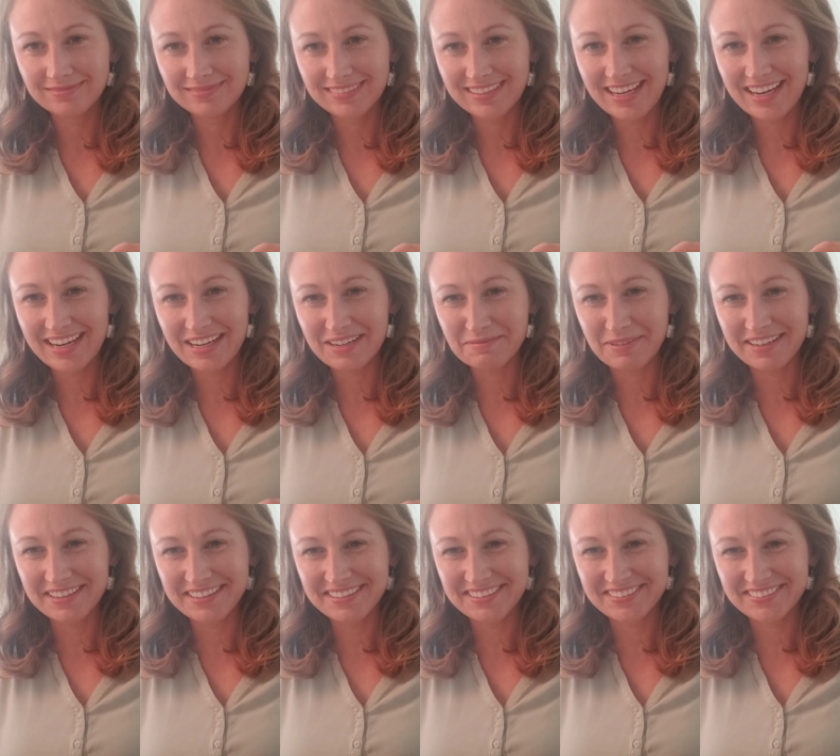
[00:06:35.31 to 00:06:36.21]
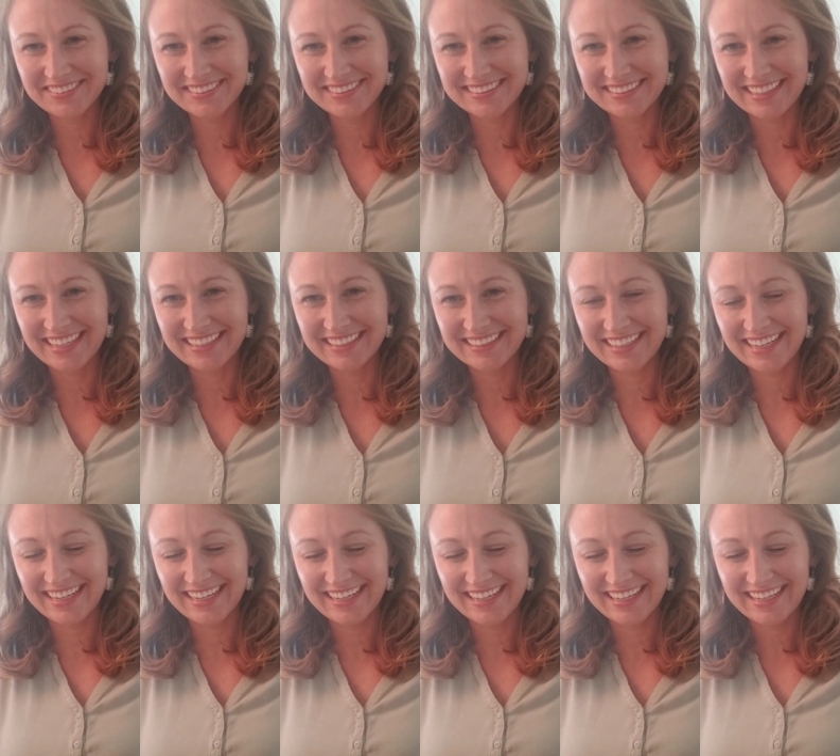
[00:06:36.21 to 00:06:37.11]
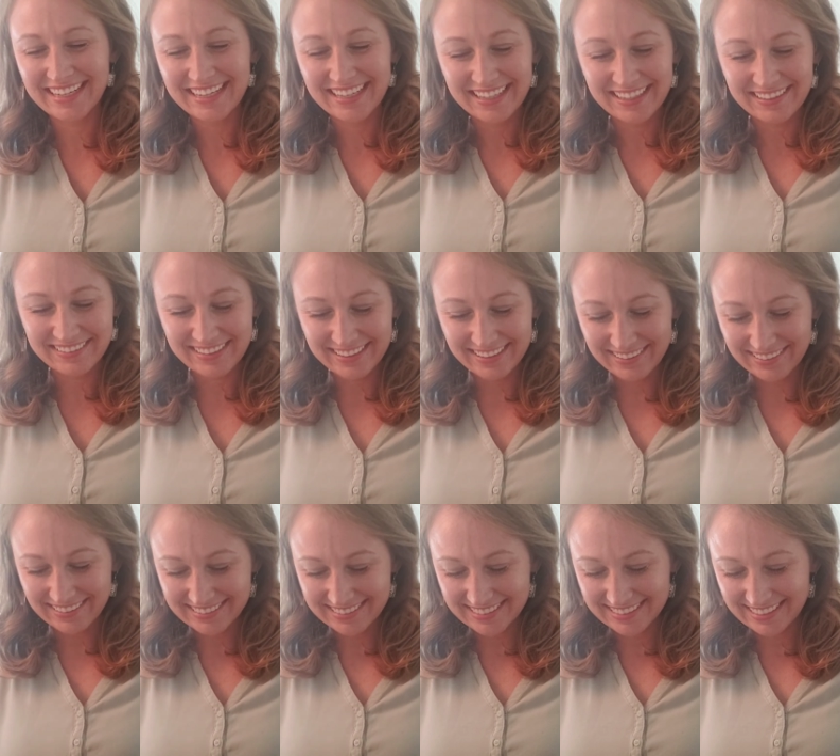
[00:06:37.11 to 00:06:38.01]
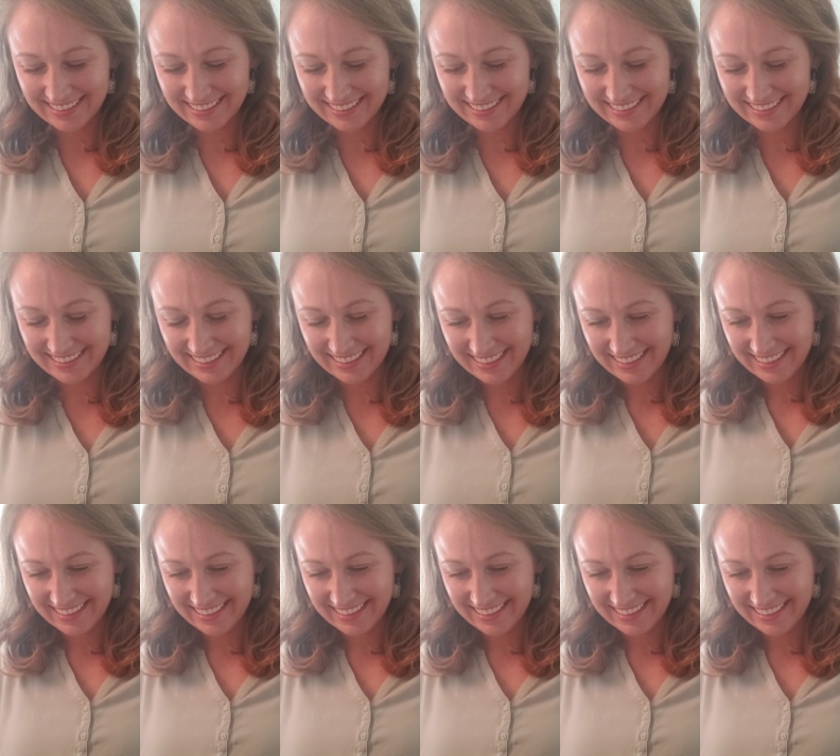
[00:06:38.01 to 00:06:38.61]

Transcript: yeah, pretty short day today. I'm gonna go out to dinner.